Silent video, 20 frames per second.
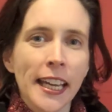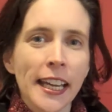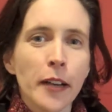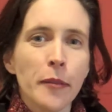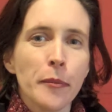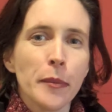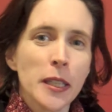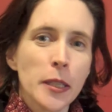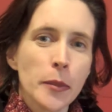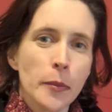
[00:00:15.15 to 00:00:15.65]
I
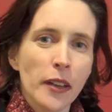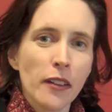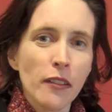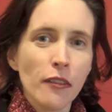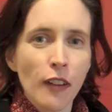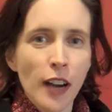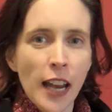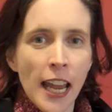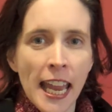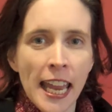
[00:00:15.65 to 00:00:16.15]
missed my
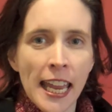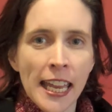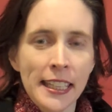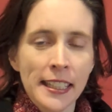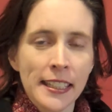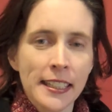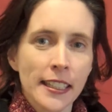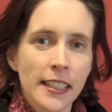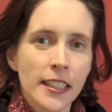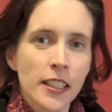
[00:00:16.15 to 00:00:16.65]

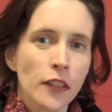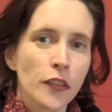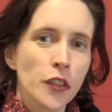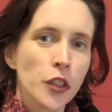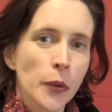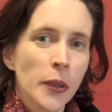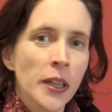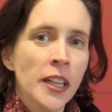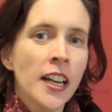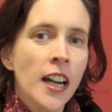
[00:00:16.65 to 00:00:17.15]
friends and stuff.
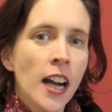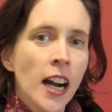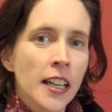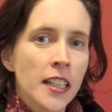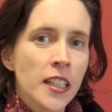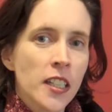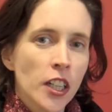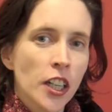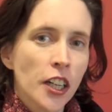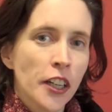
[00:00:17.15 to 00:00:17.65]
So I,
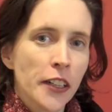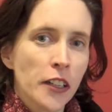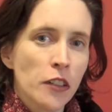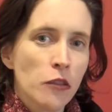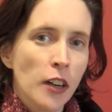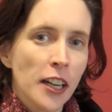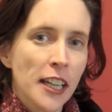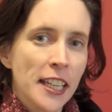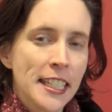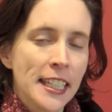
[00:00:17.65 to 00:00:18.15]
started
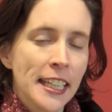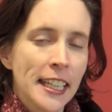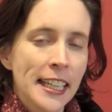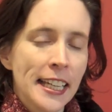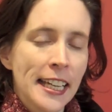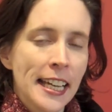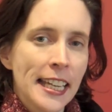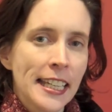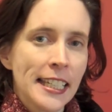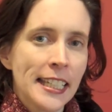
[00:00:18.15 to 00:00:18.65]
writing,
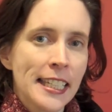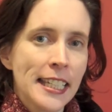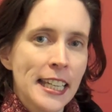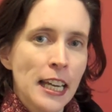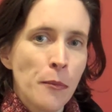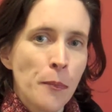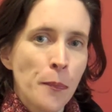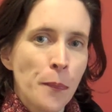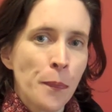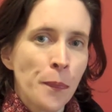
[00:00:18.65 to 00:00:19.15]
and
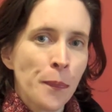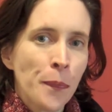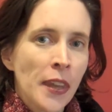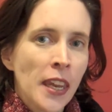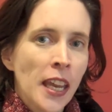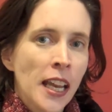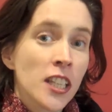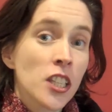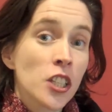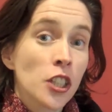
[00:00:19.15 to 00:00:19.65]
um,
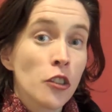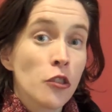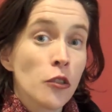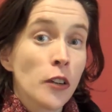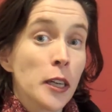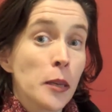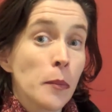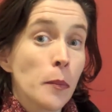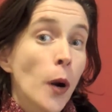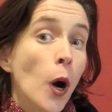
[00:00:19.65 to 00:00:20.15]
I started
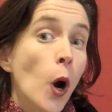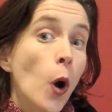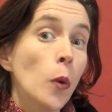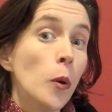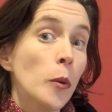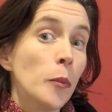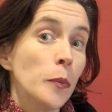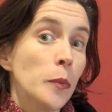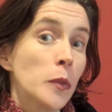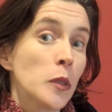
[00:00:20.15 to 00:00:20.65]
writing
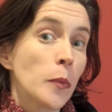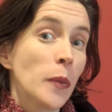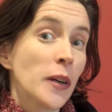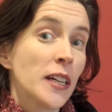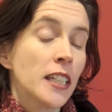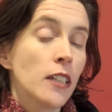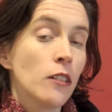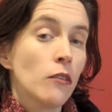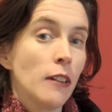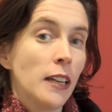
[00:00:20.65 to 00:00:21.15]
poems, but I
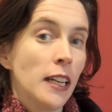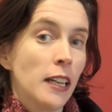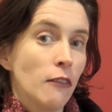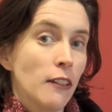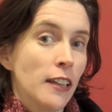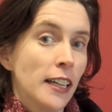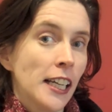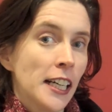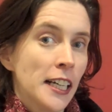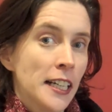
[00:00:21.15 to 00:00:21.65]
didn't really
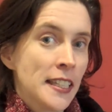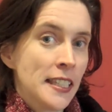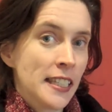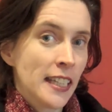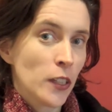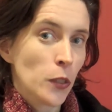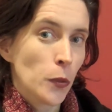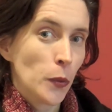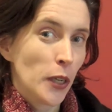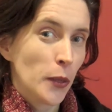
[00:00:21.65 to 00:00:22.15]
realise
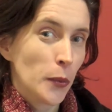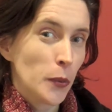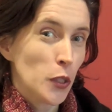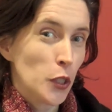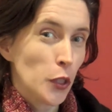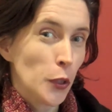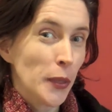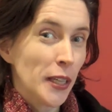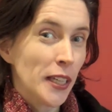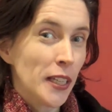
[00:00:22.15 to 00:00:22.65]
that's what I was
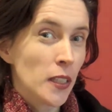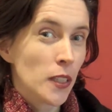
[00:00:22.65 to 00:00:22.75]
doing.